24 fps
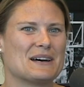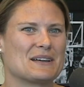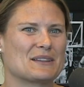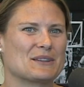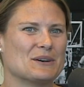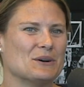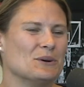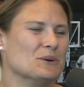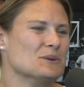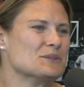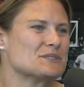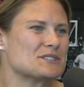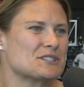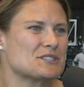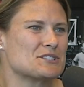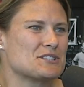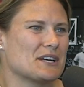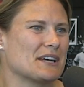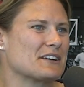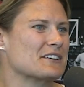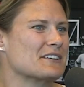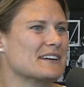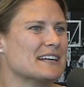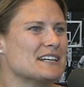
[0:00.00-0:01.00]
the older
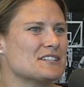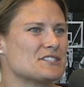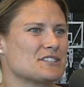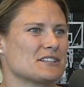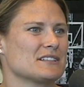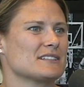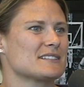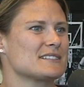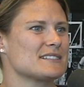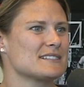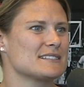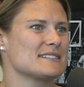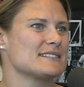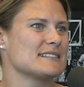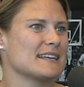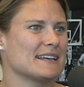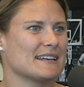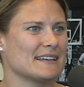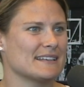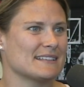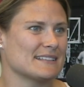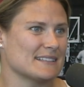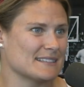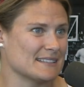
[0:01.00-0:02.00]
generation to
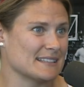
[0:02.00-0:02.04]
say